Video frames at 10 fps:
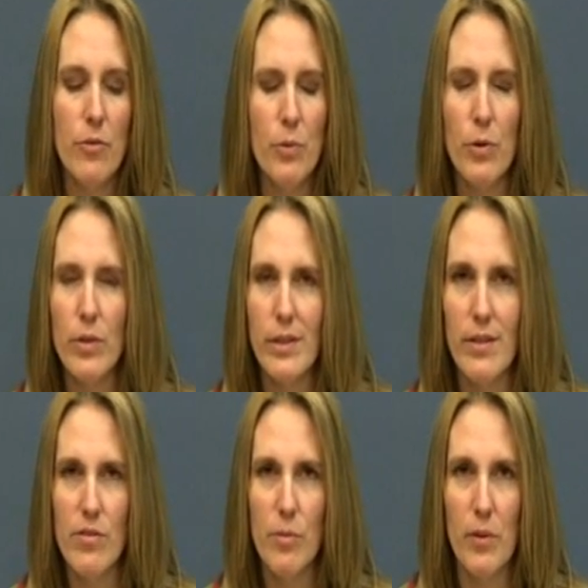This one only
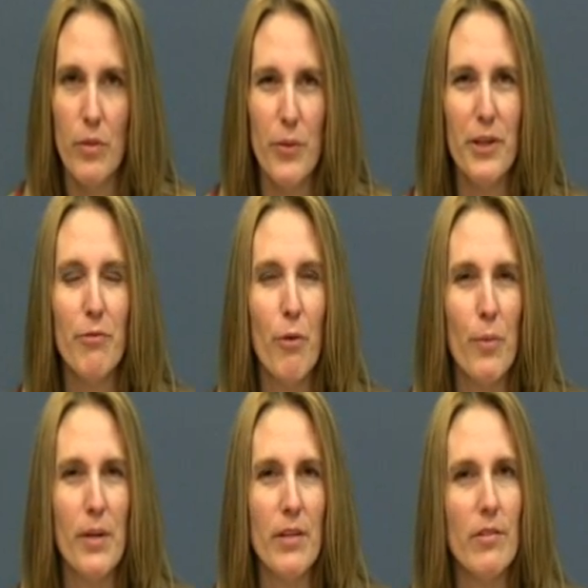needs to be 3 to
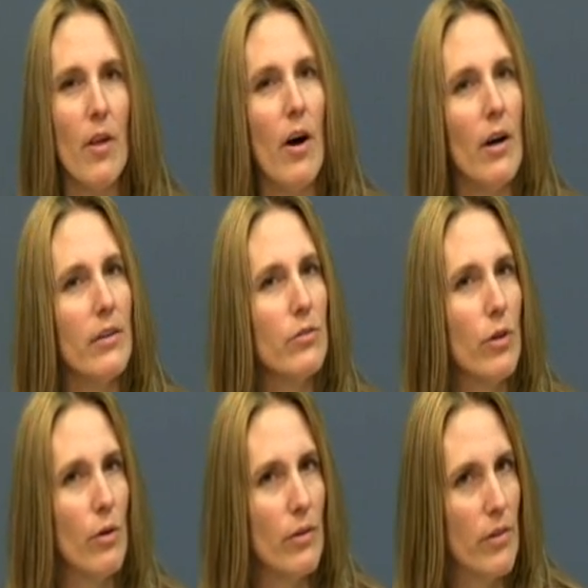4 minutes long,
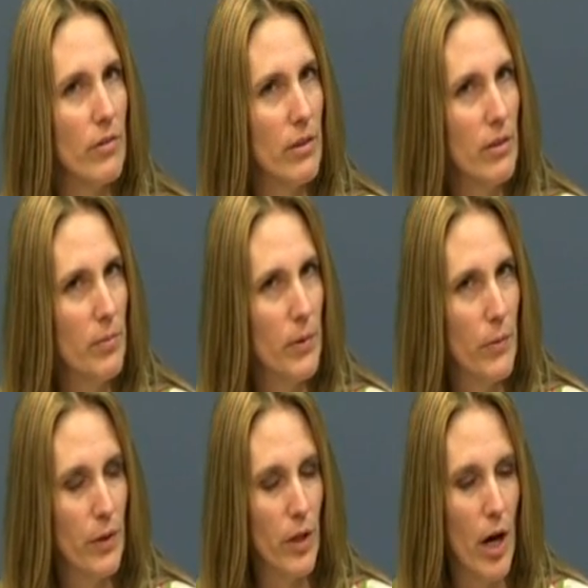so it doesn't need to be
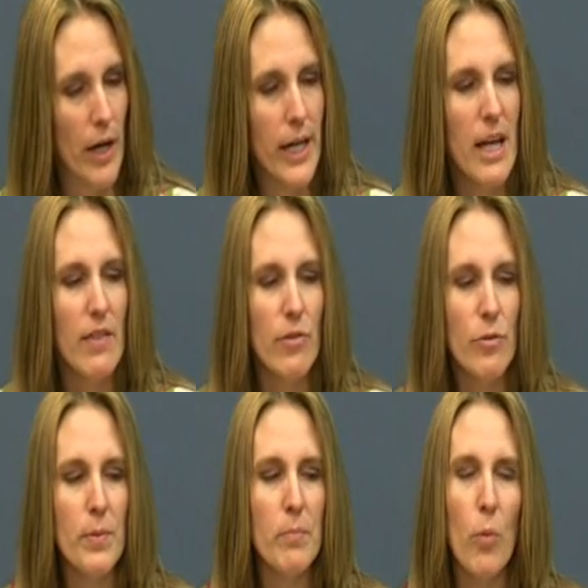real long.
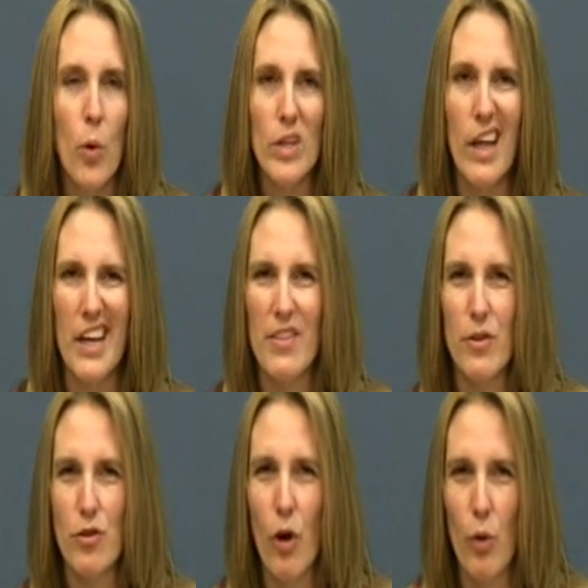This will be more
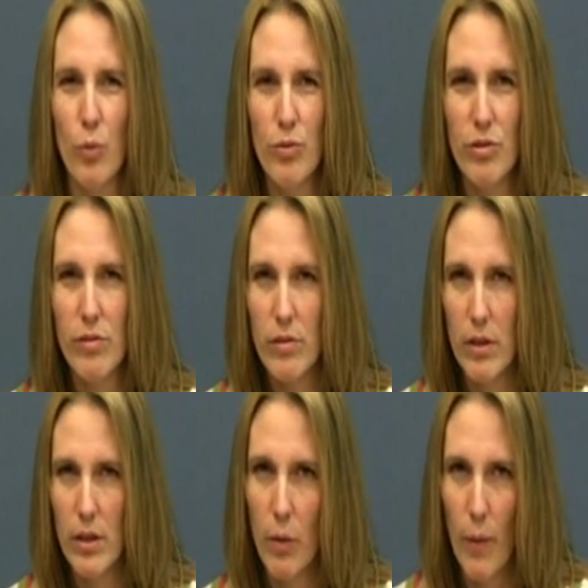like the
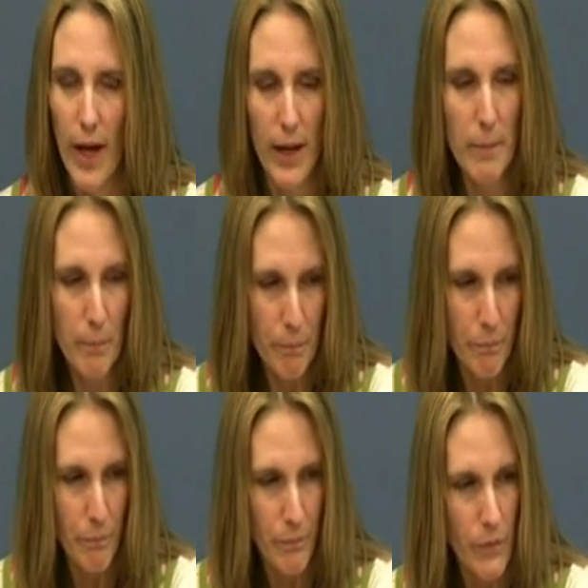toasts in a way.
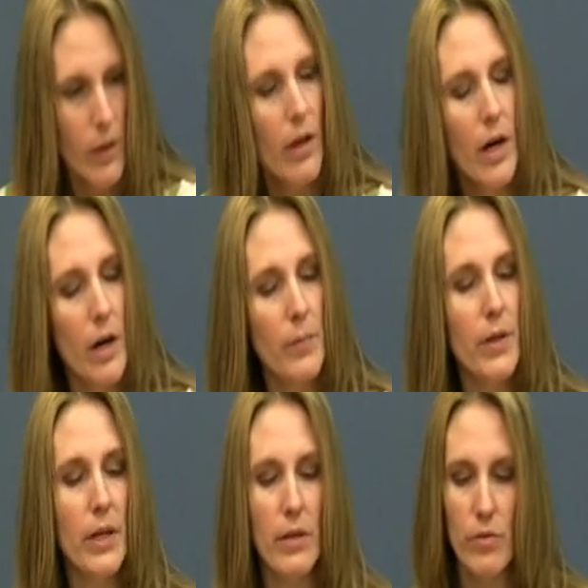
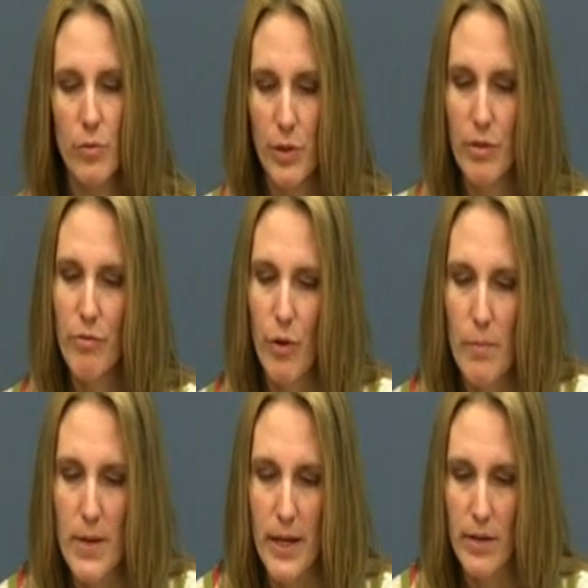It's 3 to
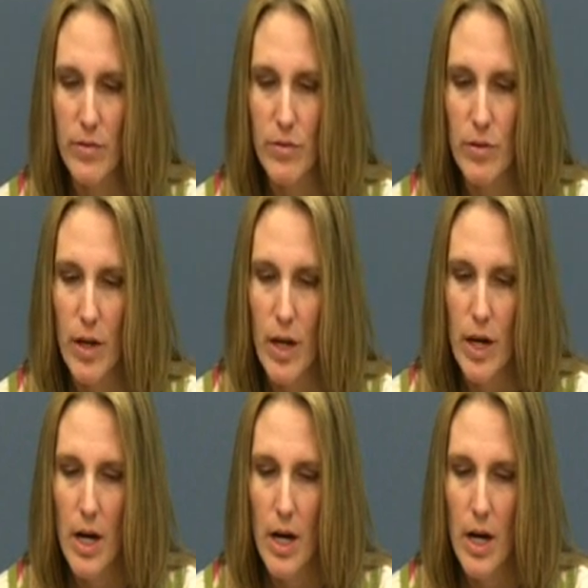4 minutes.